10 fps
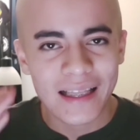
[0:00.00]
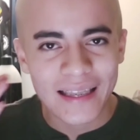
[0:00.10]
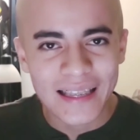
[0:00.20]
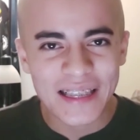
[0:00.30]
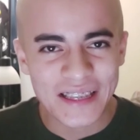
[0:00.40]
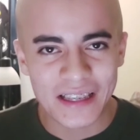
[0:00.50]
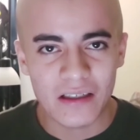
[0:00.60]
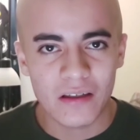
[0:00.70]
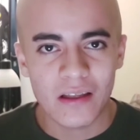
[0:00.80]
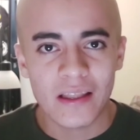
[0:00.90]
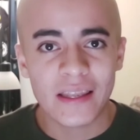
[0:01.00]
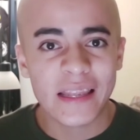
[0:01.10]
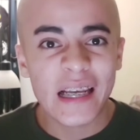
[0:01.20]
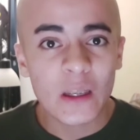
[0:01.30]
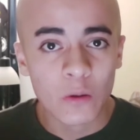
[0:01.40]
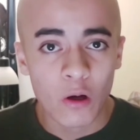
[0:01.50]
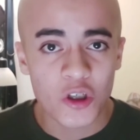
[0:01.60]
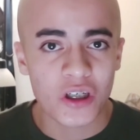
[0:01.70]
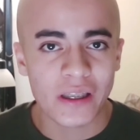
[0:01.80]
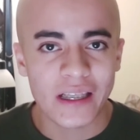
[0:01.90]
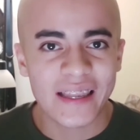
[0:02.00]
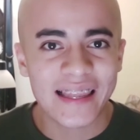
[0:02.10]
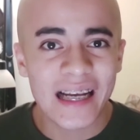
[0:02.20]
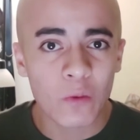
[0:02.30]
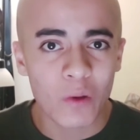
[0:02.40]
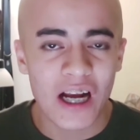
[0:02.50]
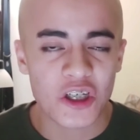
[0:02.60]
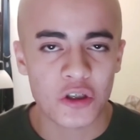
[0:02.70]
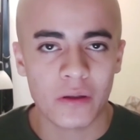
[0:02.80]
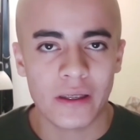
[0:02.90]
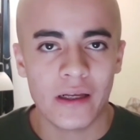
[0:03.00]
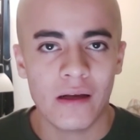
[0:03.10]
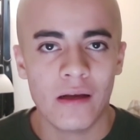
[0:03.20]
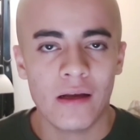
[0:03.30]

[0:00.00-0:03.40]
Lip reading: Listen. Think logically. Think rationally.